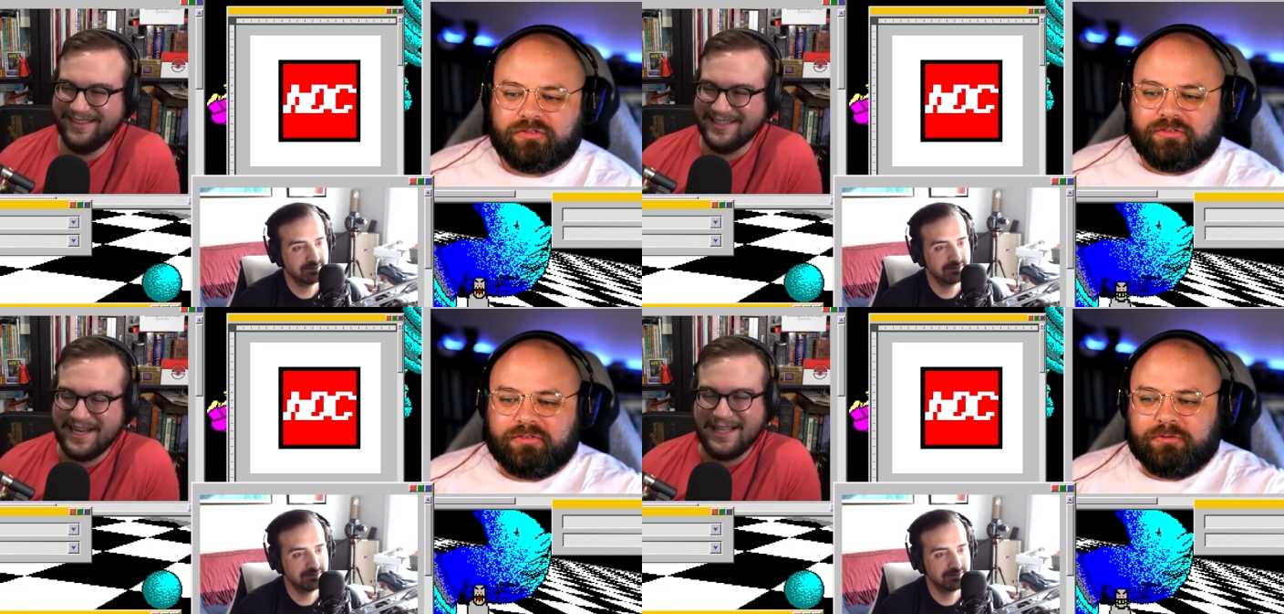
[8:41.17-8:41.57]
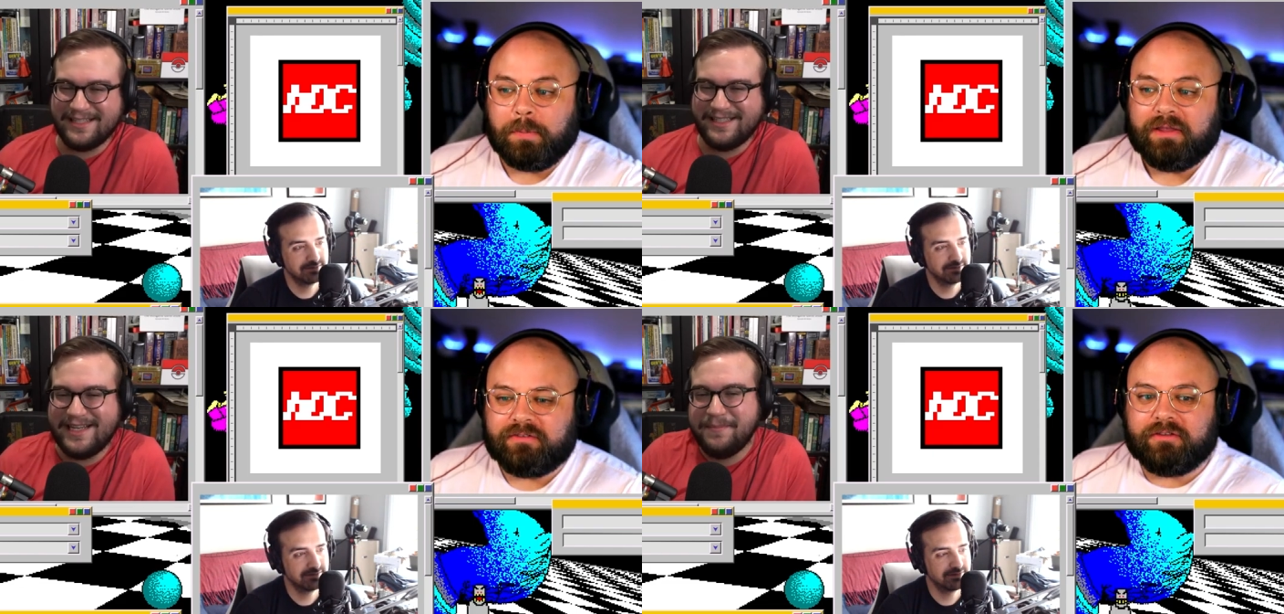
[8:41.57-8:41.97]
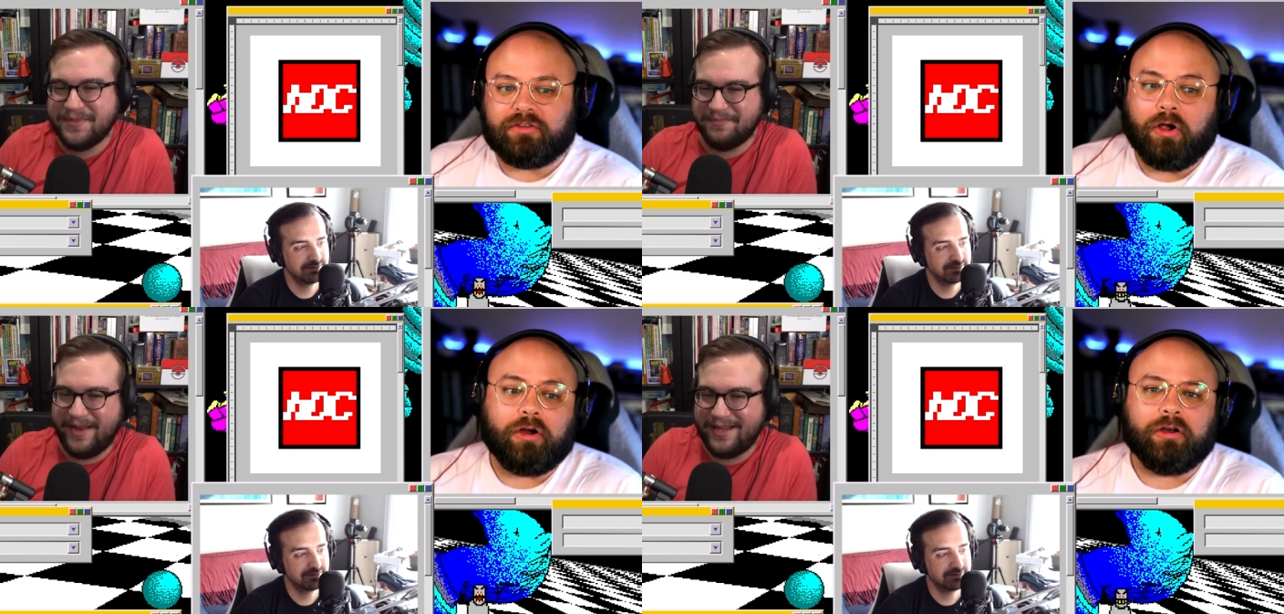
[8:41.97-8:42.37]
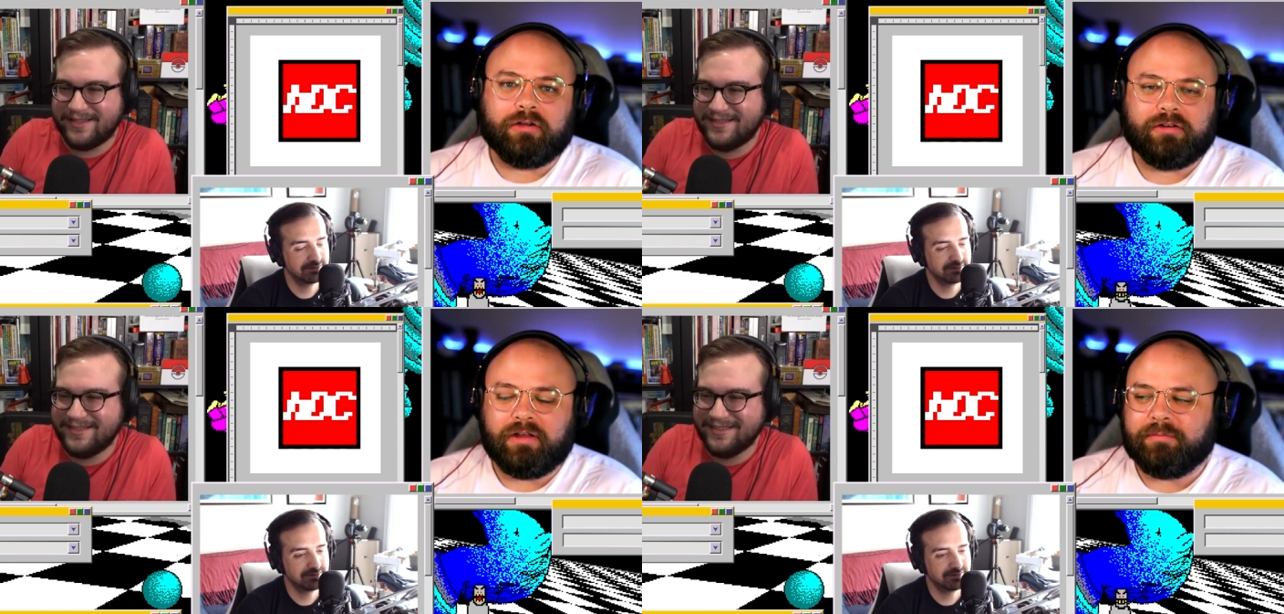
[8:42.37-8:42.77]
Speaker 1: it's not it's like just, deep space. space. is
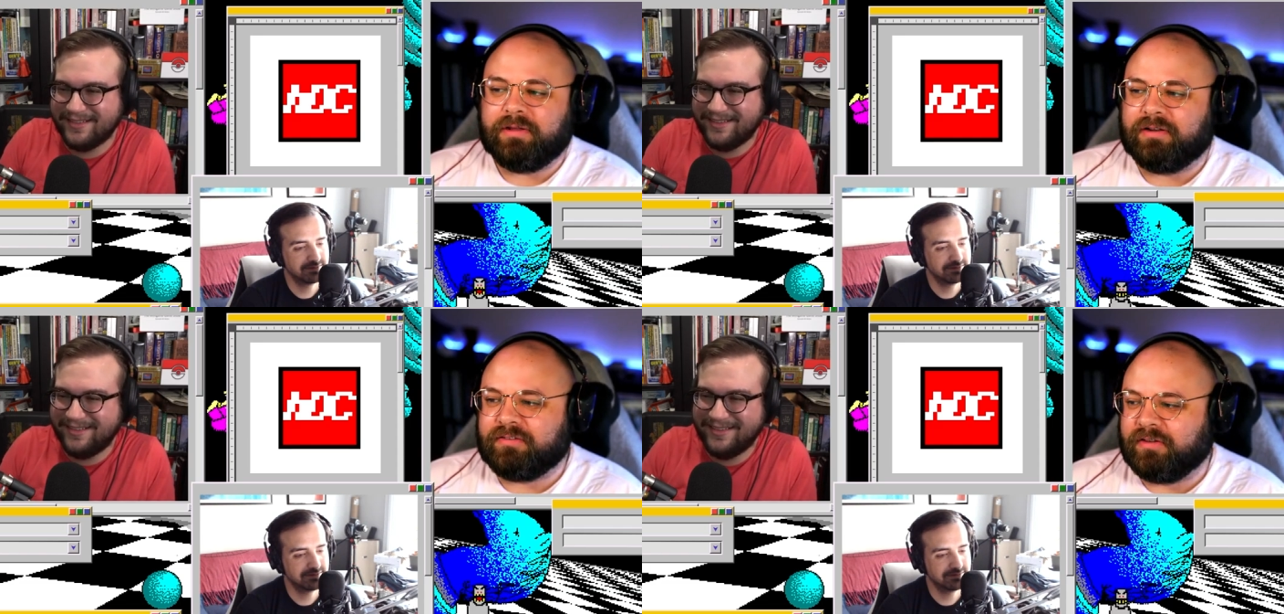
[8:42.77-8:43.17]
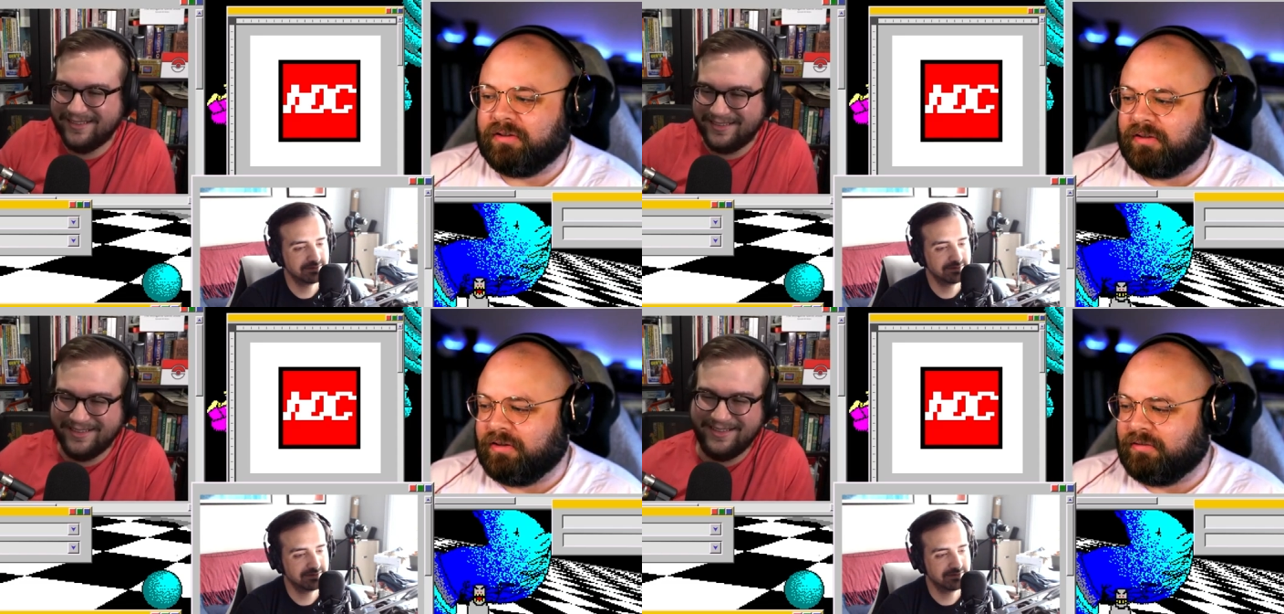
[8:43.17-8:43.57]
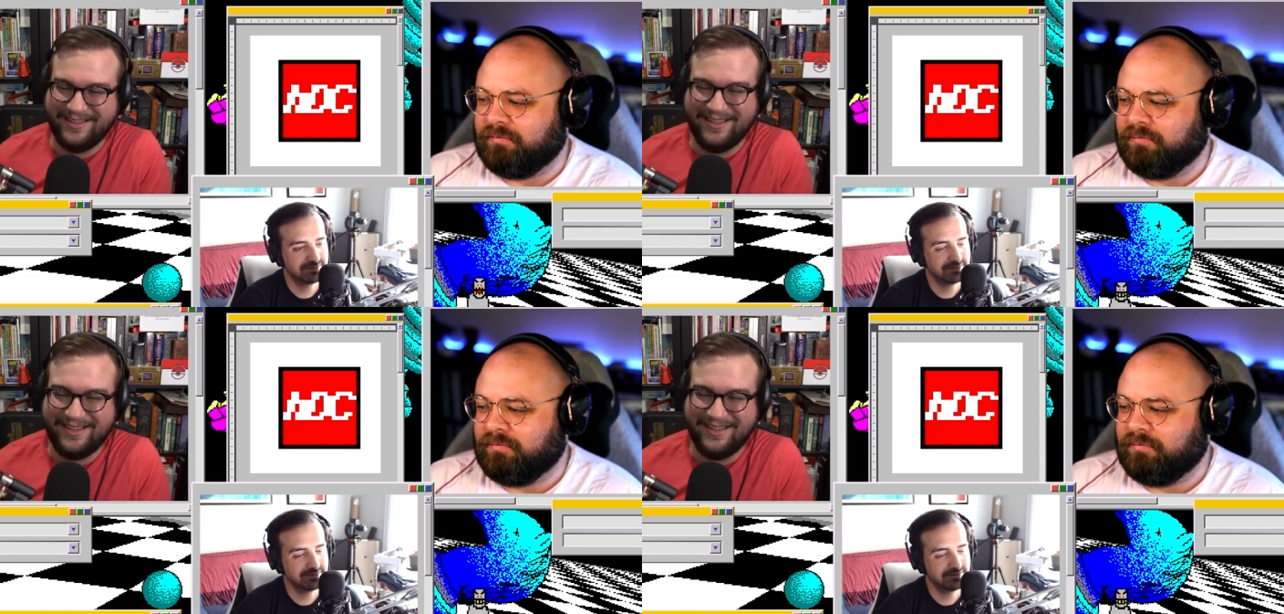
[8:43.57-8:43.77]
hard. I mean, it's like